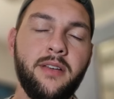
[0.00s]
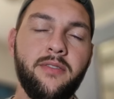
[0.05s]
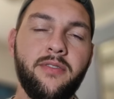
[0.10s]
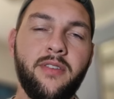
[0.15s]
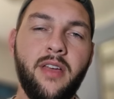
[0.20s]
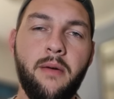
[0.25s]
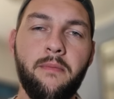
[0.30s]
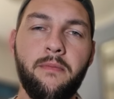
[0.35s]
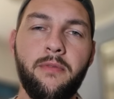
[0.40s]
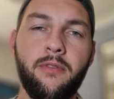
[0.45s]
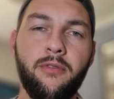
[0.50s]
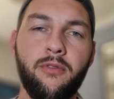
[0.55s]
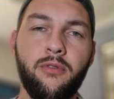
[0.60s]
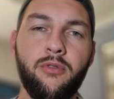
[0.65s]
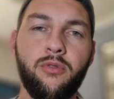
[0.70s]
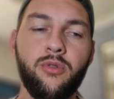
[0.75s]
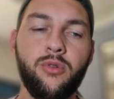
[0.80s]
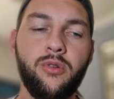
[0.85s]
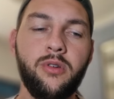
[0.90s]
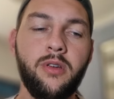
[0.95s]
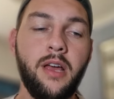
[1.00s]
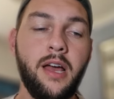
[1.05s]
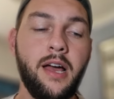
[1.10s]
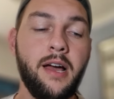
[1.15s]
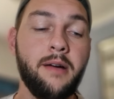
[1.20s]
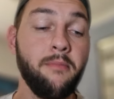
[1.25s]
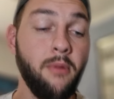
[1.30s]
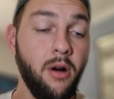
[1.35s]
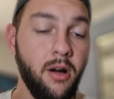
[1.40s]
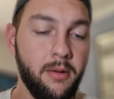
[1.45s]
have come through
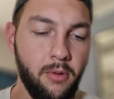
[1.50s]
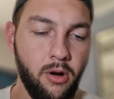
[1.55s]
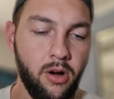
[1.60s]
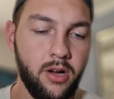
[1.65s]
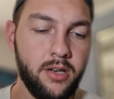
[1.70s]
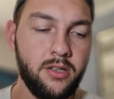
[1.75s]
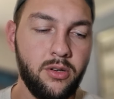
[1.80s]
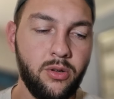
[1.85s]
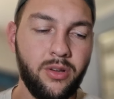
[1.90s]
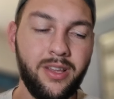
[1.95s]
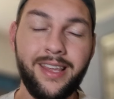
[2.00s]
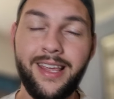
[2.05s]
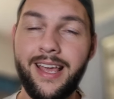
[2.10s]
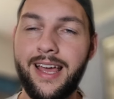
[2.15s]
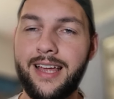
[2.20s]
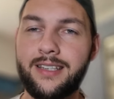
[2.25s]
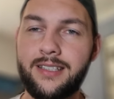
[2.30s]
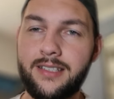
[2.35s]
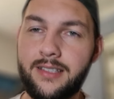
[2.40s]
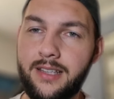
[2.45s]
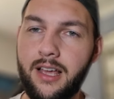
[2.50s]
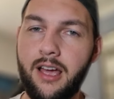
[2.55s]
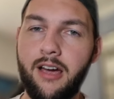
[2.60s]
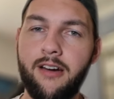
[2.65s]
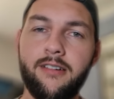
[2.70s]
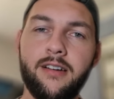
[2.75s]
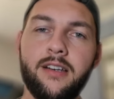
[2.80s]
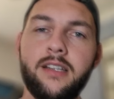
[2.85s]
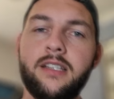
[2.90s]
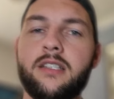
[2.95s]
my mind looking at the
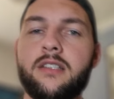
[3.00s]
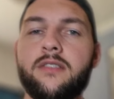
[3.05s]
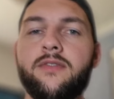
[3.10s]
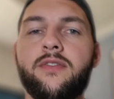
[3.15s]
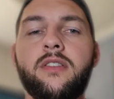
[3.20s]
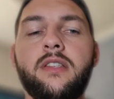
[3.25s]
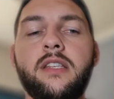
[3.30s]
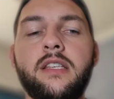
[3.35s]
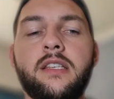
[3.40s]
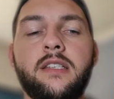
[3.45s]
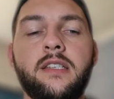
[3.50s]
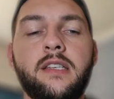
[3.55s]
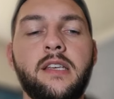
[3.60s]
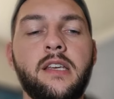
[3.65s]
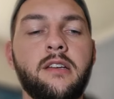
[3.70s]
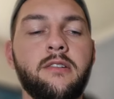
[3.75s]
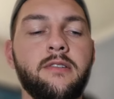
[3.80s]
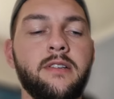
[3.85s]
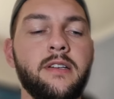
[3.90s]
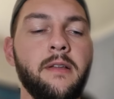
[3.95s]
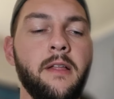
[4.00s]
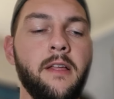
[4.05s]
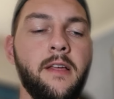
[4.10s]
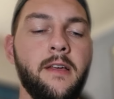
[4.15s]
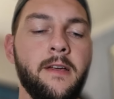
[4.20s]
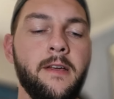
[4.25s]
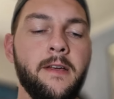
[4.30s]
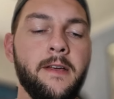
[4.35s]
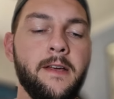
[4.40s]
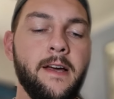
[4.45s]
current list for this year,
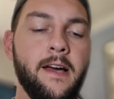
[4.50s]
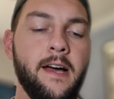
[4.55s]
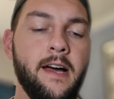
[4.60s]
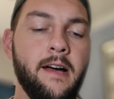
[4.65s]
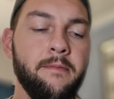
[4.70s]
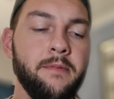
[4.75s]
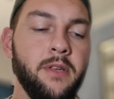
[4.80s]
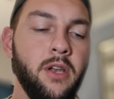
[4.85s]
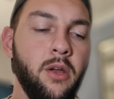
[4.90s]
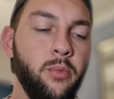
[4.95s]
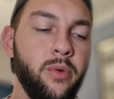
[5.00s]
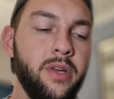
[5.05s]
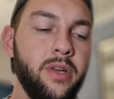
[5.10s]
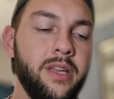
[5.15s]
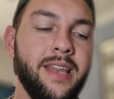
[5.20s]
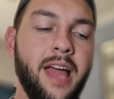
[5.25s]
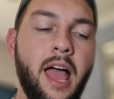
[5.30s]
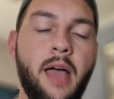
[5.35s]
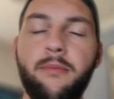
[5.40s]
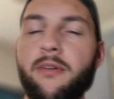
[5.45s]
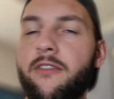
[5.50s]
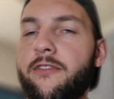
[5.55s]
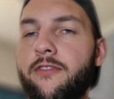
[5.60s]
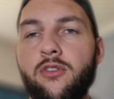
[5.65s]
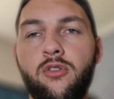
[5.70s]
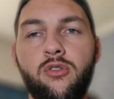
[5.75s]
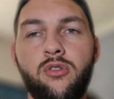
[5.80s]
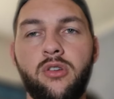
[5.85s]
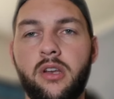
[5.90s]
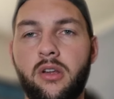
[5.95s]
and we could name a
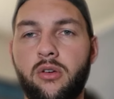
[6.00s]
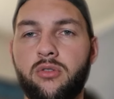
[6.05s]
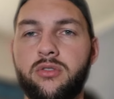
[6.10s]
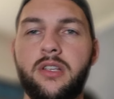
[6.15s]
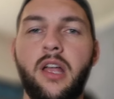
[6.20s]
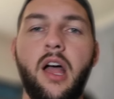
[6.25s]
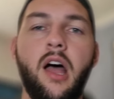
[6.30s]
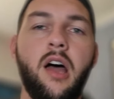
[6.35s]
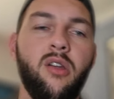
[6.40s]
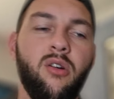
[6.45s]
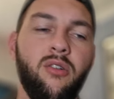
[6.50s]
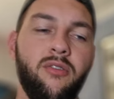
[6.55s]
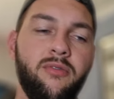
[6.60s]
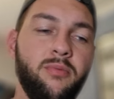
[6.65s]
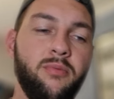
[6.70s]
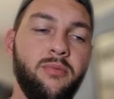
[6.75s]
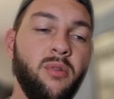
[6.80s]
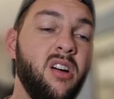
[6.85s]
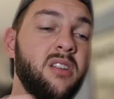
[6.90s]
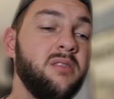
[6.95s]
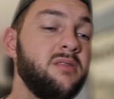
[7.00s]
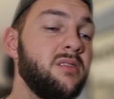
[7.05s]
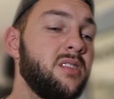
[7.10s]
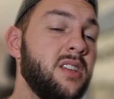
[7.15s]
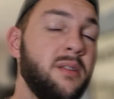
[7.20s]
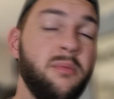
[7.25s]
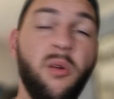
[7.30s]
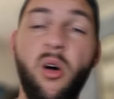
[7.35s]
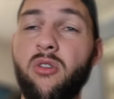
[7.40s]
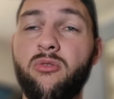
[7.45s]
few, and I'll start off by
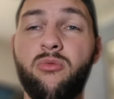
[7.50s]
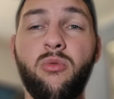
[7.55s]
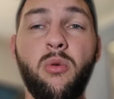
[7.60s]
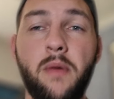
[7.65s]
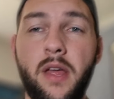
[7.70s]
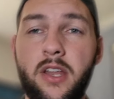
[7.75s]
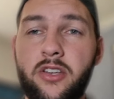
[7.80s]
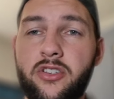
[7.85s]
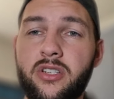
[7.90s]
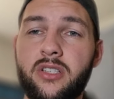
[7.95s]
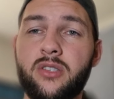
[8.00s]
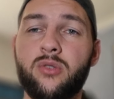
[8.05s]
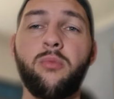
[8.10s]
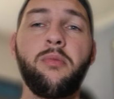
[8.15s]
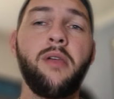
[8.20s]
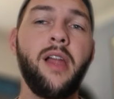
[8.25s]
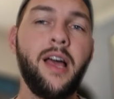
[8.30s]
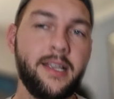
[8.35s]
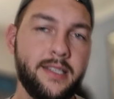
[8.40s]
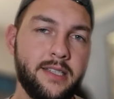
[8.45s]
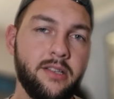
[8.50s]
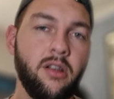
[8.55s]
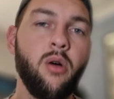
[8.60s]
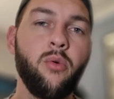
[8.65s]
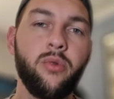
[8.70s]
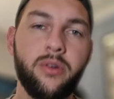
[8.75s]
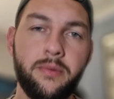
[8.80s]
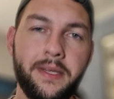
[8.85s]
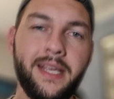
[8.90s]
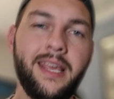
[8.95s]
some honourable mentions or players that I
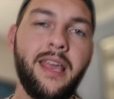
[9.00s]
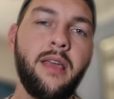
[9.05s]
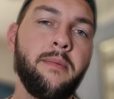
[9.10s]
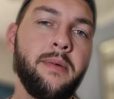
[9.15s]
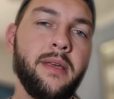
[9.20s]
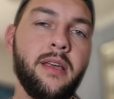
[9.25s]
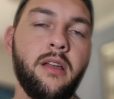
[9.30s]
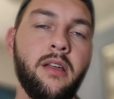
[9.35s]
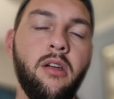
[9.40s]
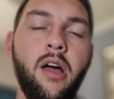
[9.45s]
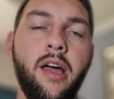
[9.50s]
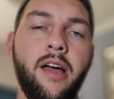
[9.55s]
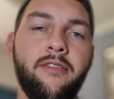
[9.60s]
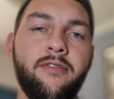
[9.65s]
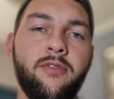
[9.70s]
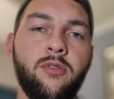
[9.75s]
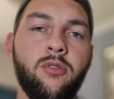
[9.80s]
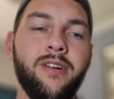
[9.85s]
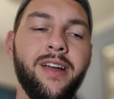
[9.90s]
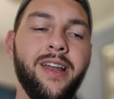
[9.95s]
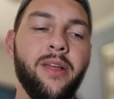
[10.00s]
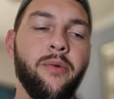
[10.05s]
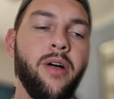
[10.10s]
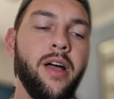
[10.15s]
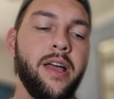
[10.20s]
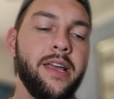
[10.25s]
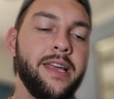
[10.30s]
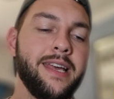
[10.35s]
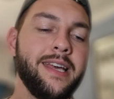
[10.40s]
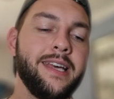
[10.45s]
would be keeping an eye out for
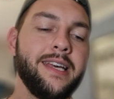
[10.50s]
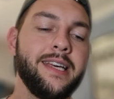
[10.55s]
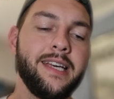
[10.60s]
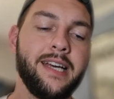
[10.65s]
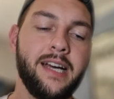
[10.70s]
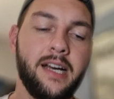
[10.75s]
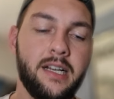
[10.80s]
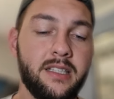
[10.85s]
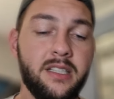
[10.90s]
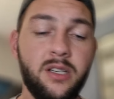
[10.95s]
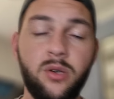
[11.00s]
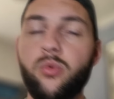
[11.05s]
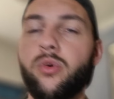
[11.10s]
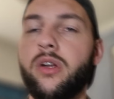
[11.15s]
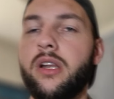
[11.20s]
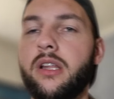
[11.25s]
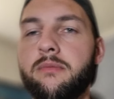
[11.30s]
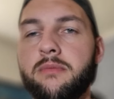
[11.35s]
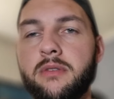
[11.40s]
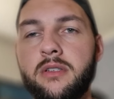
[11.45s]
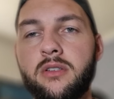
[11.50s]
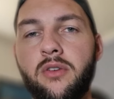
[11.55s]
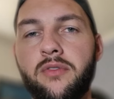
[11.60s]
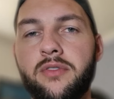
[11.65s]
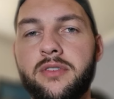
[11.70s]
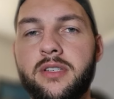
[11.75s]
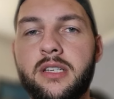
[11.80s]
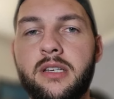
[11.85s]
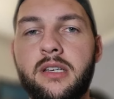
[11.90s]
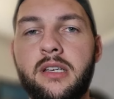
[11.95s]
anyway. Dill Williams has
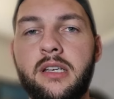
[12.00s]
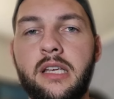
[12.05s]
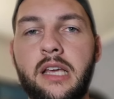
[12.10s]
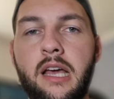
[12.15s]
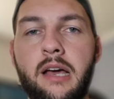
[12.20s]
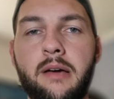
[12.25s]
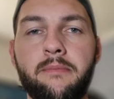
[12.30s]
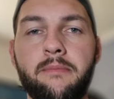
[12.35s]
obviously